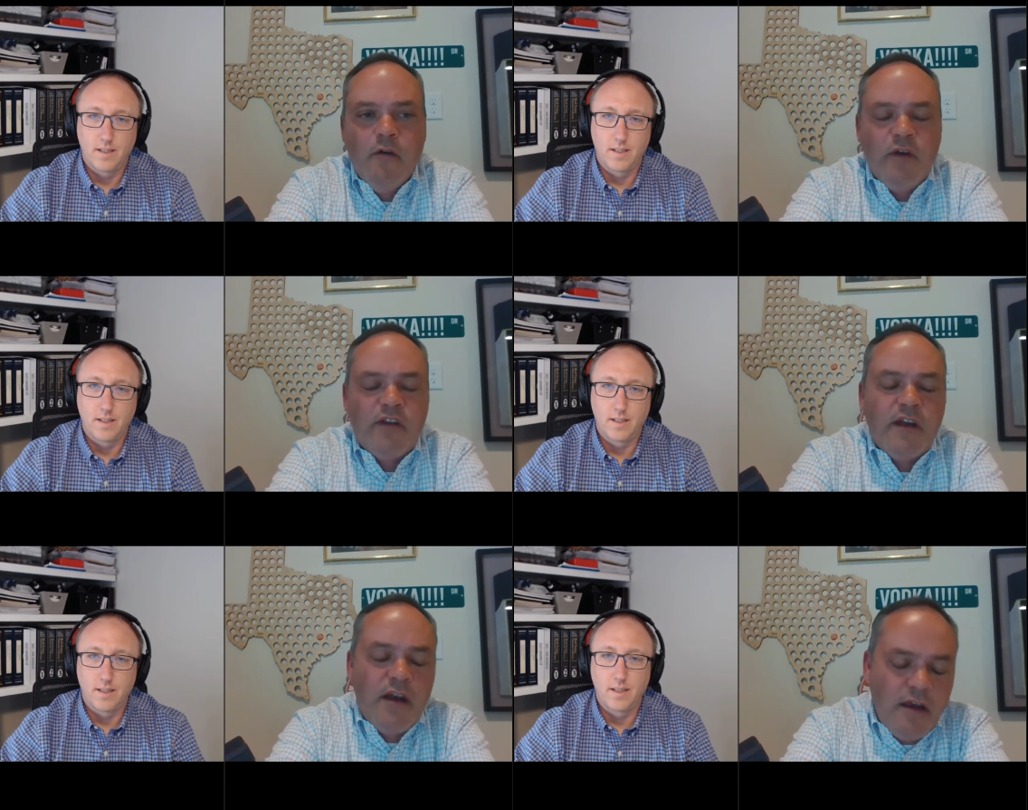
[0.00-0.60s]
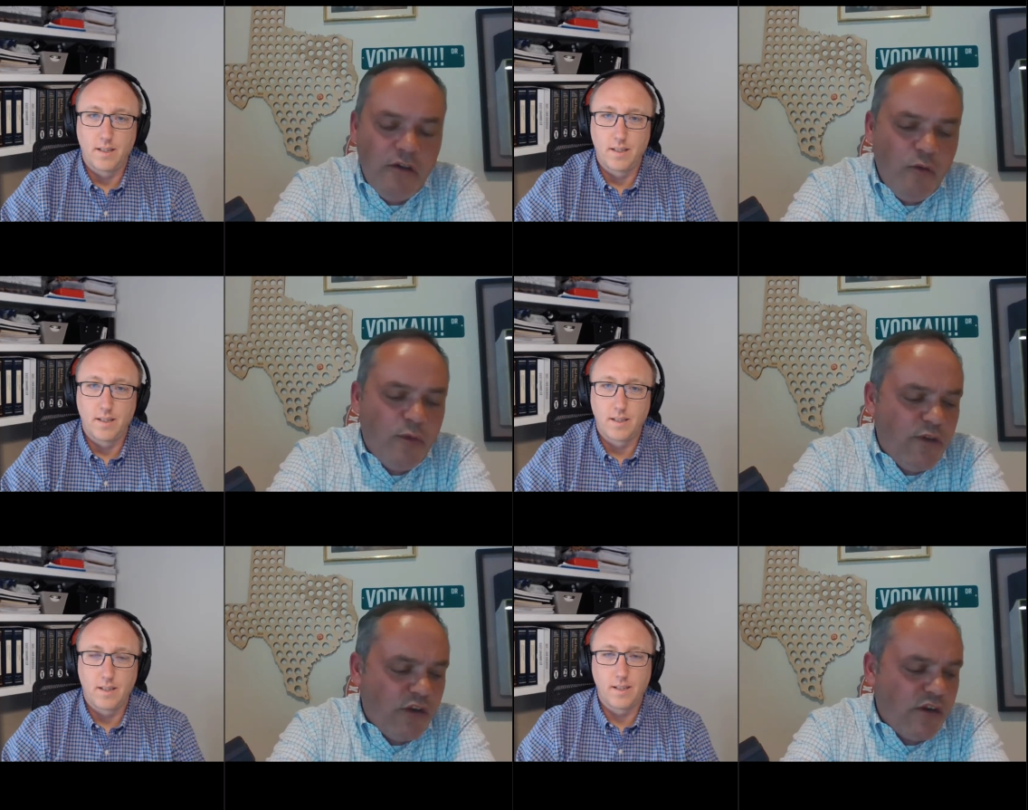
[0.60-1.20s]
Speaker 1: We say to, hey, are you
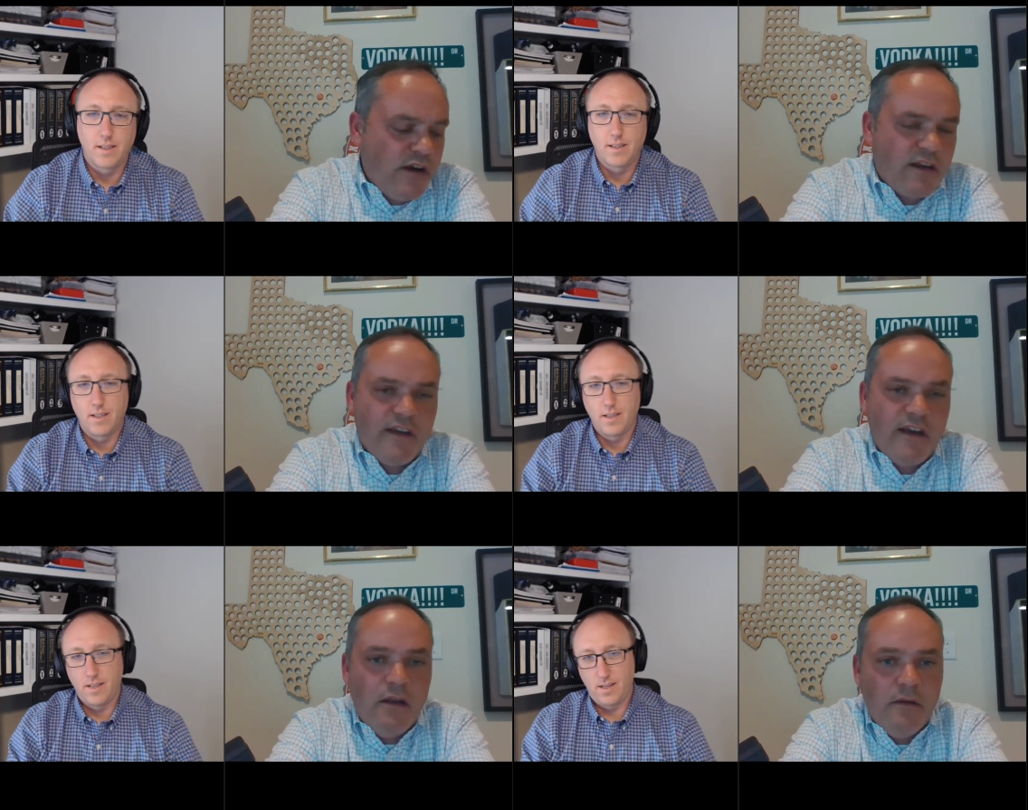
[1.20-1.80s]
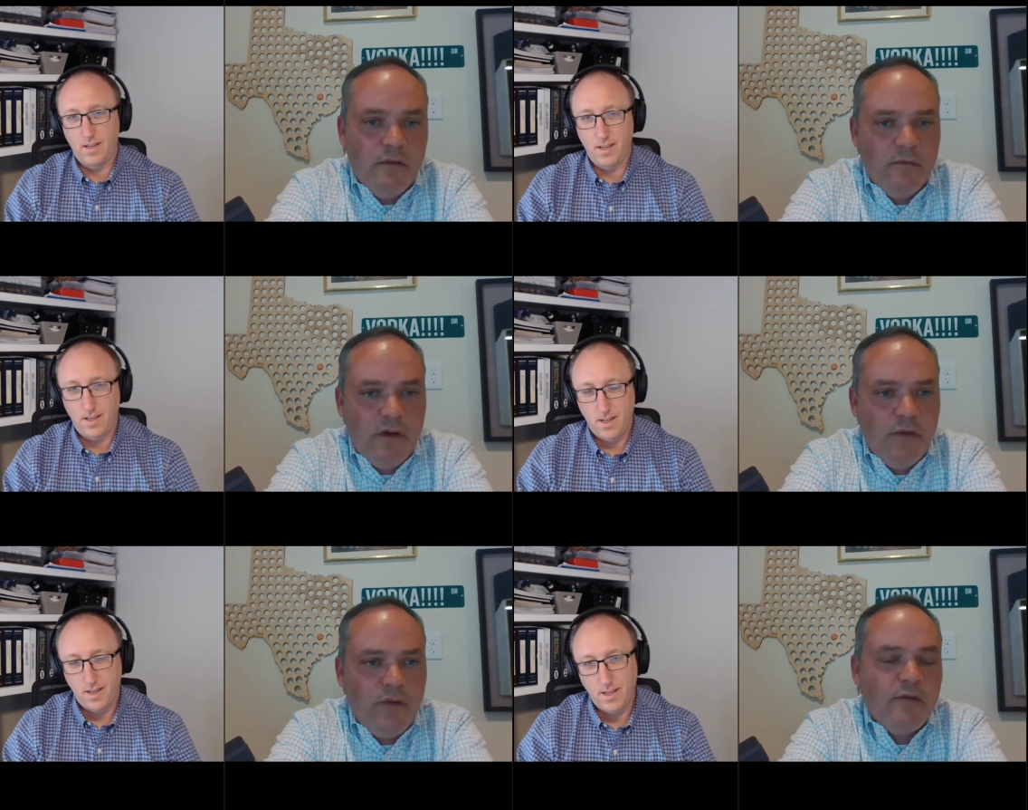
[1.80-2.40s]
proficient in Excel?
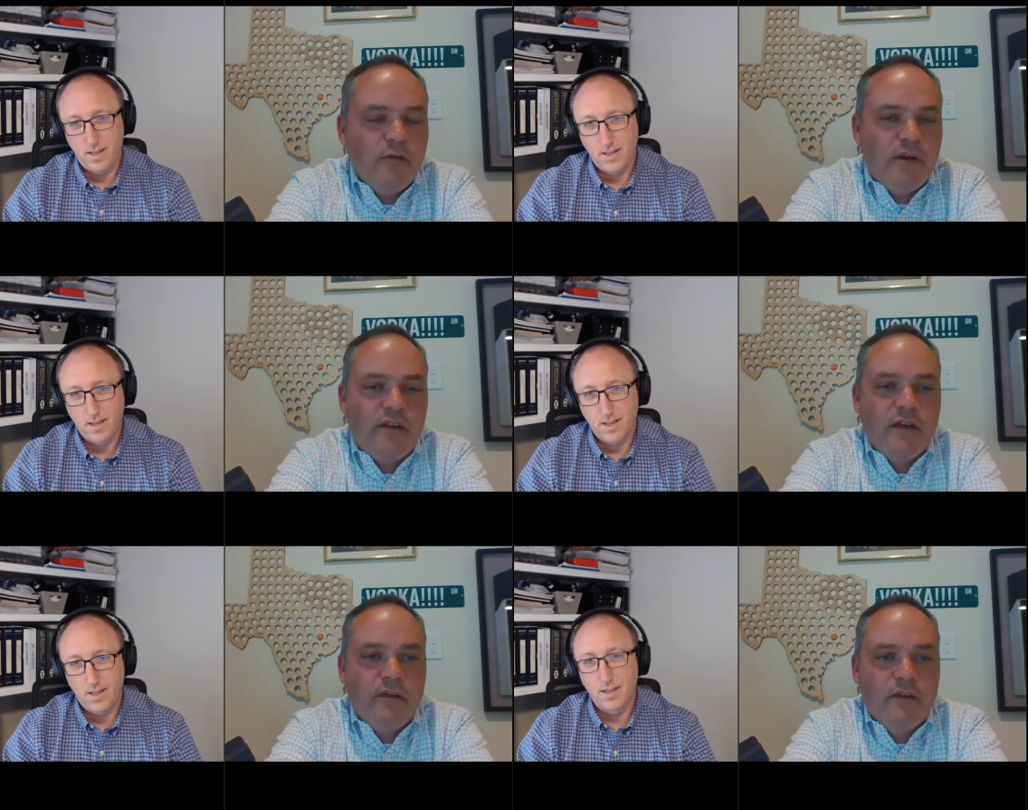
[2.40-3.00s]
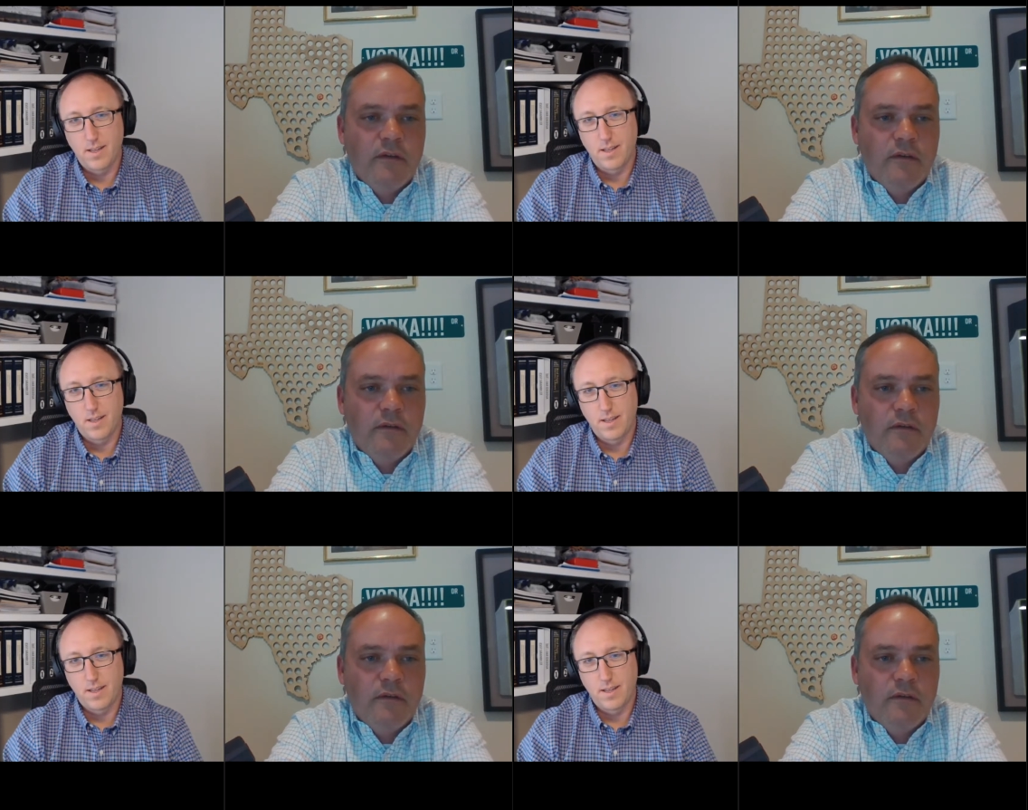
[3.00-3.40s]
What do you think everybody says?